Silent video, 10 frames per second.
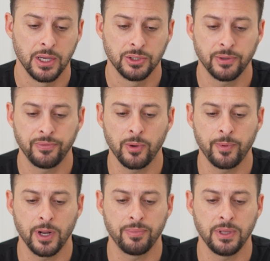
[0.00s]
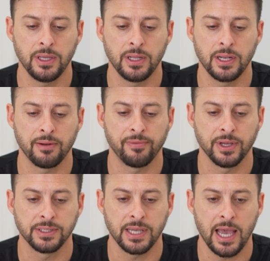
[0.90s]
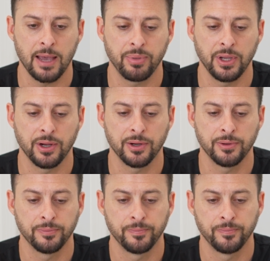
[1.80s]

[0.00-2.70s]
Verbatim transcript: So if you open up the Netflix app here,